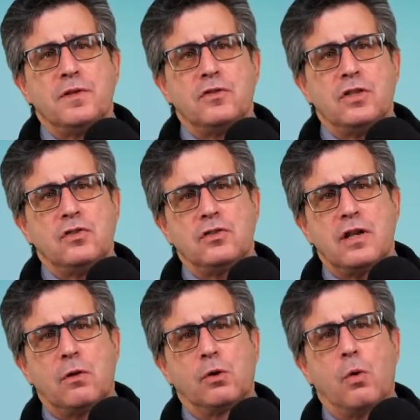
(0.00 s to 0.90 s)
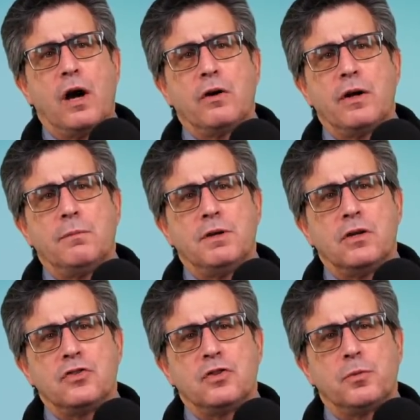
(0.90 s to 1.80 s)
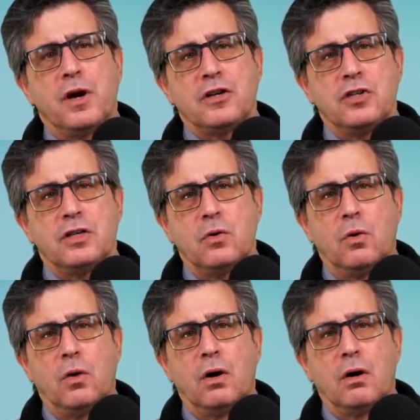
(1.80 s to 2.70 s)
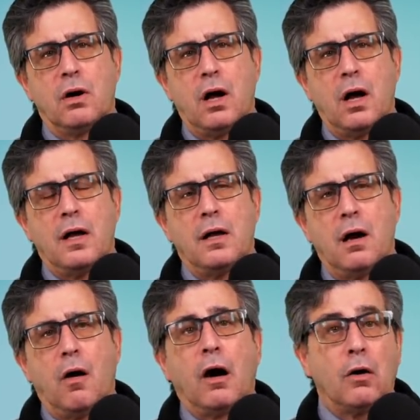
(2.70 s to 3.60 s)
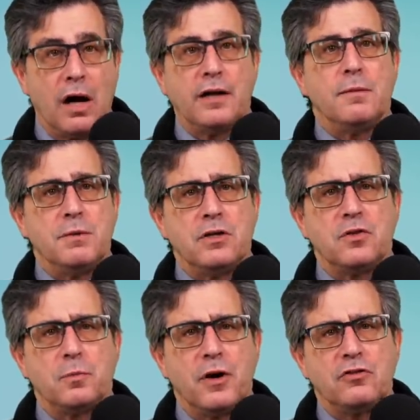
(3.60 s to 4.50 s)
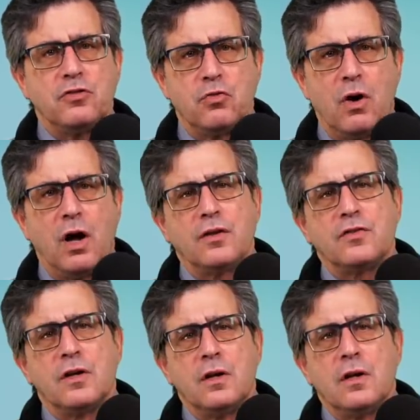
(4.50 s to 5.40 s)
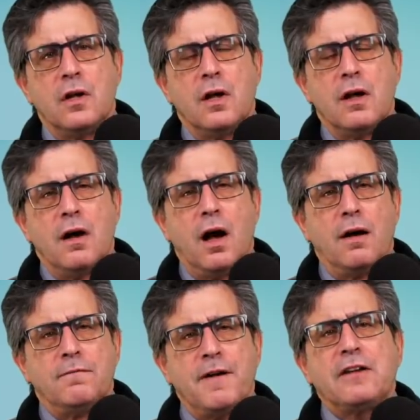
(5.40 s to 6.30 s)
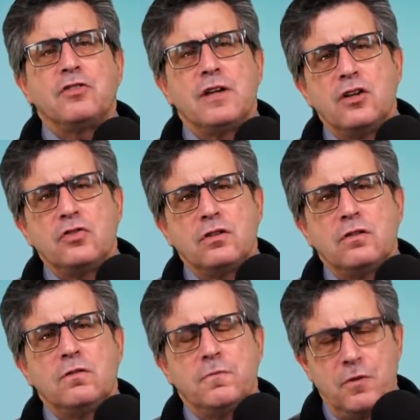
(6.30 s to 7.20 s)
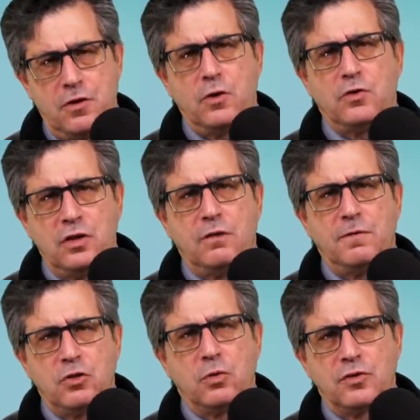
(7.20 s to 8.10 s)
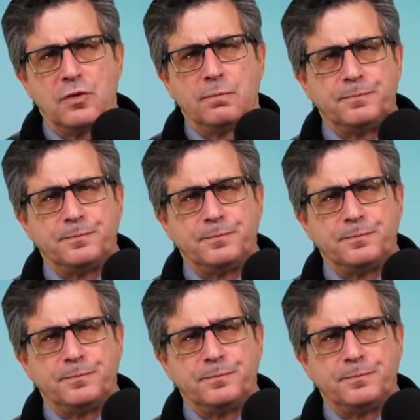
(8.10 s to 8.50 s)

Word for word: with diseases that require immunosuppression or uh, are on immunosuppressant drugs. Uh, vaccinations for those individuals?